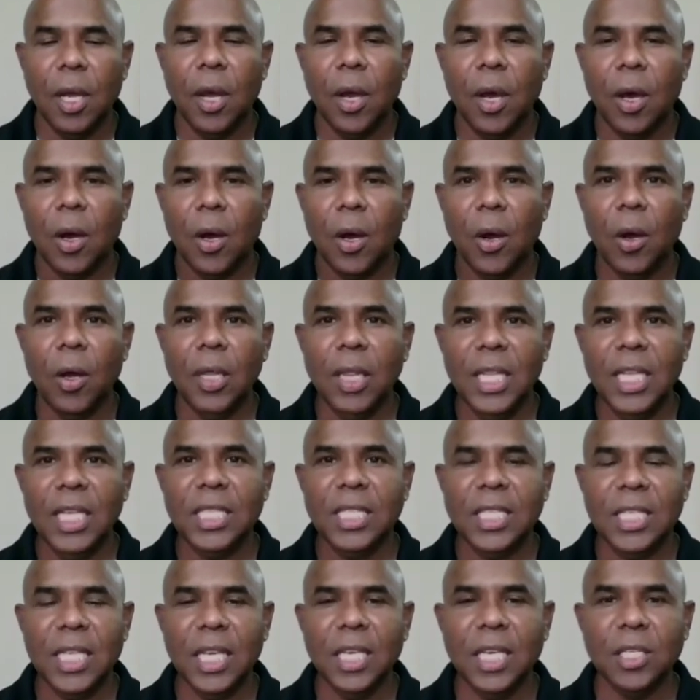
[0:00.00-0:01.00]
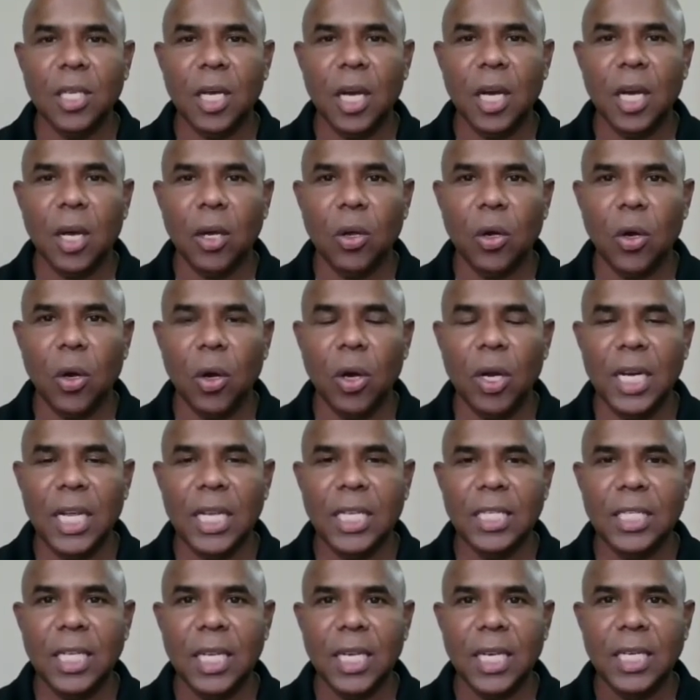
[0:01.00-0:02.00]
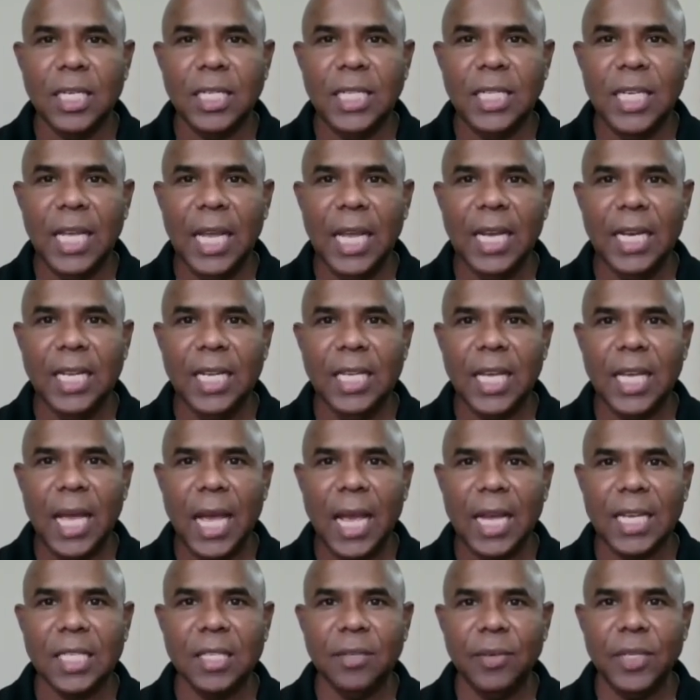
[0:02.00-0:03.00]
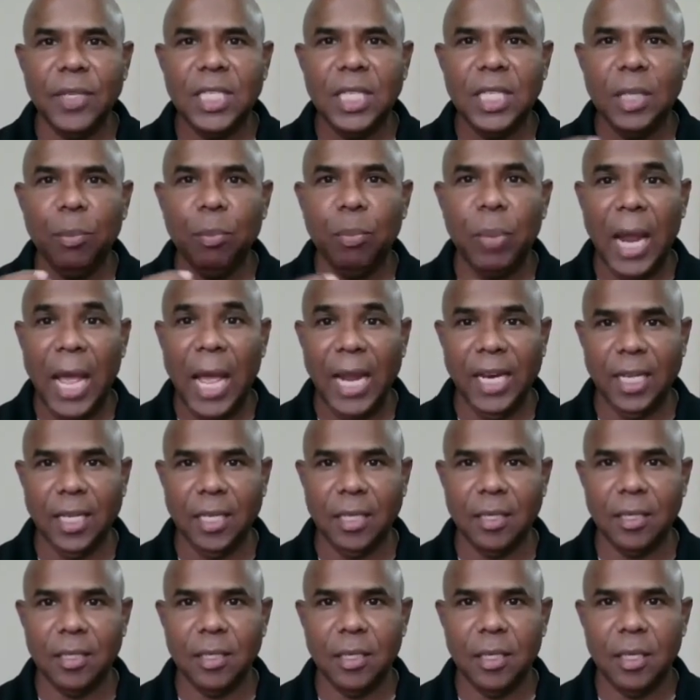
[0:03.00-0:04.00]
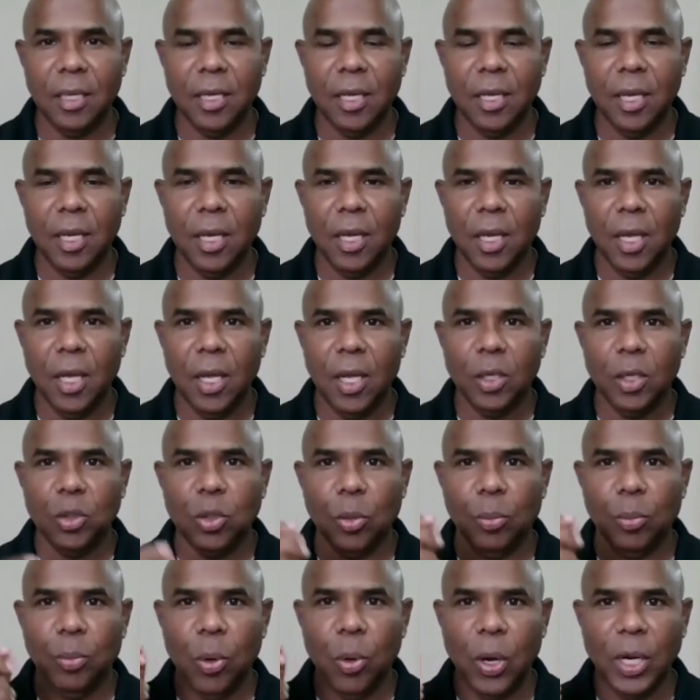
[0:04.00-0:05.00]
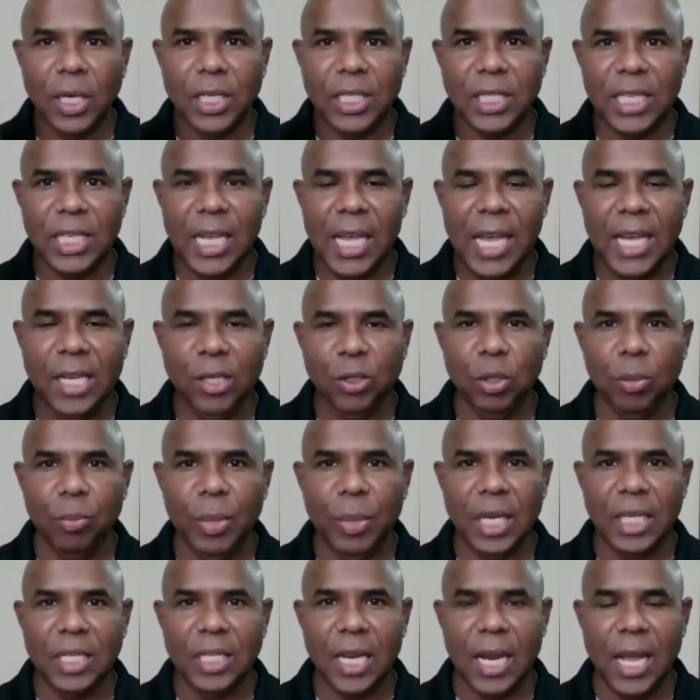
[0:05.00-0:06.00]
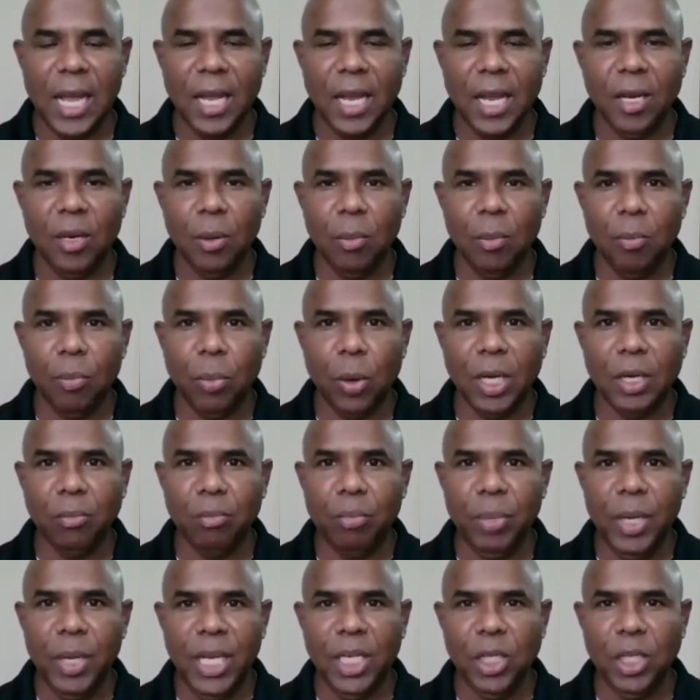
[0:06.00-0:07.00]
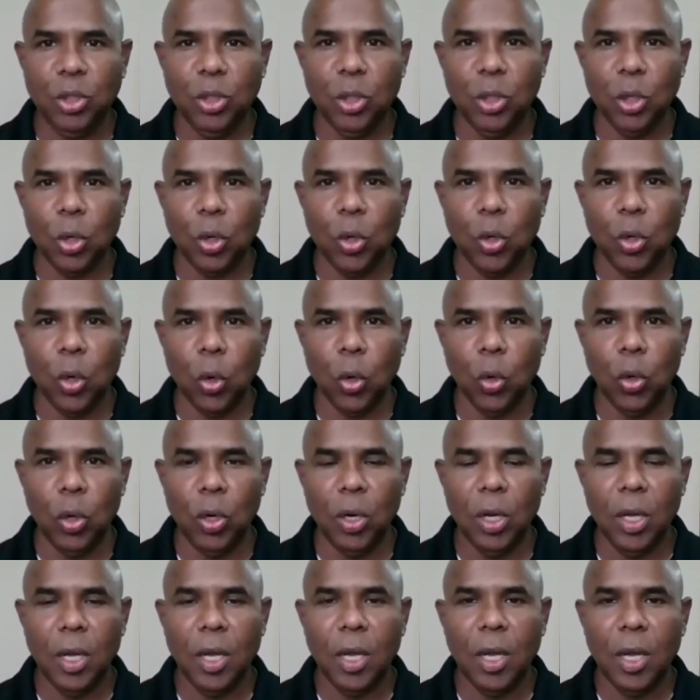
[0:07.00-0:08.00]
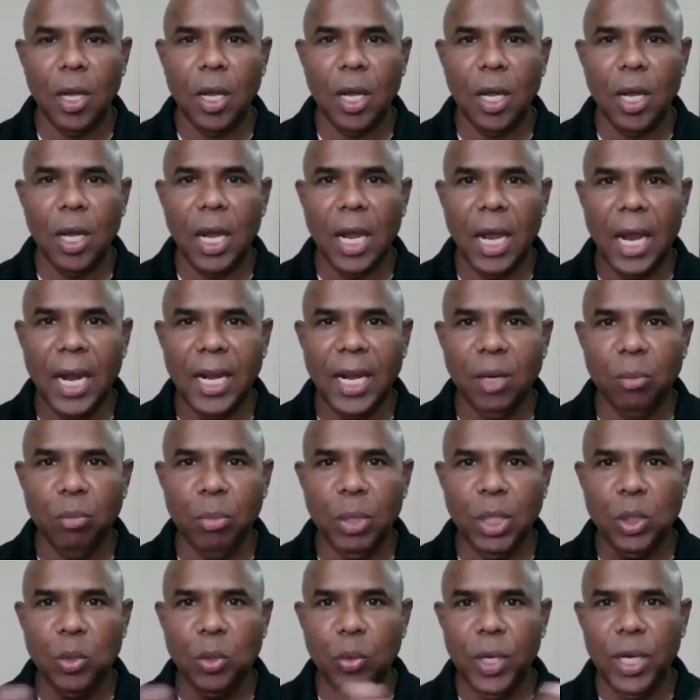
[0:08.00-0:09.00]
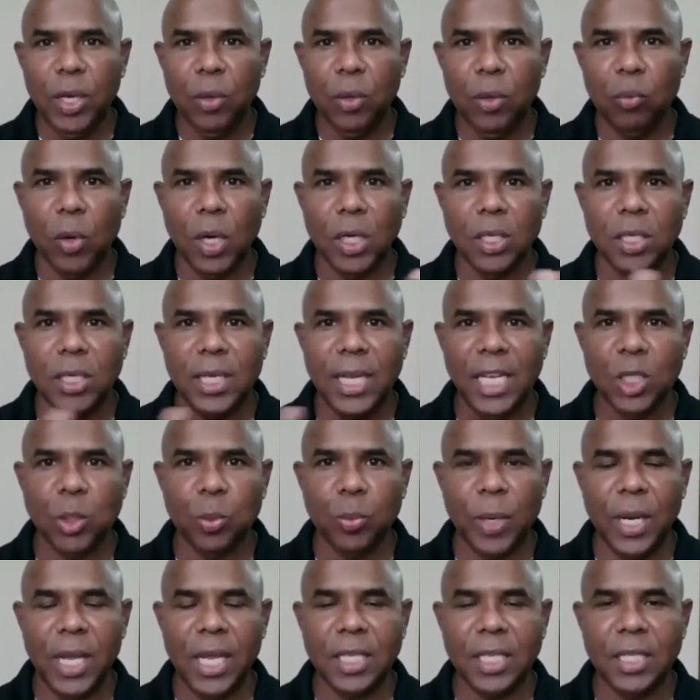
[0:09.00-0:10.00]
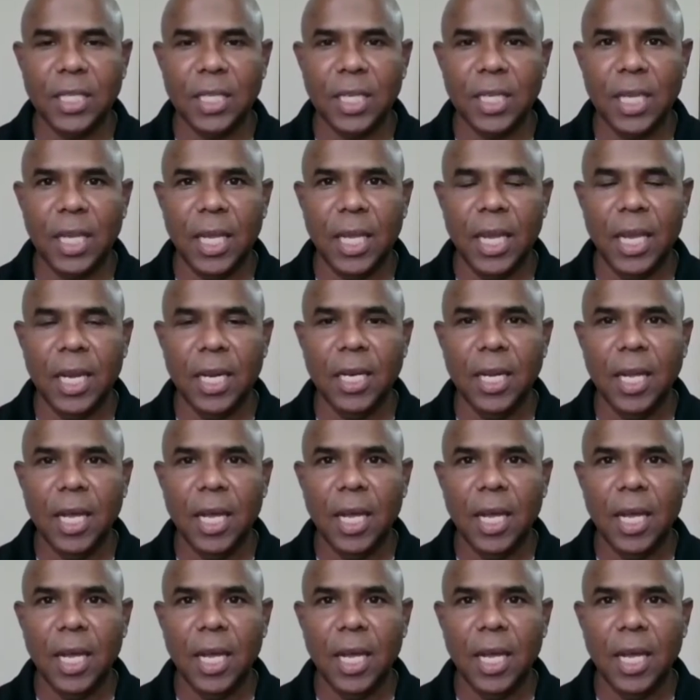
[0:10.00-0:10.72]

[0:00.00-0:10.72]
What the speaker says: All these things are called as daily activity planning. So point A is your baseline, point B is your goal, and in between what takes place in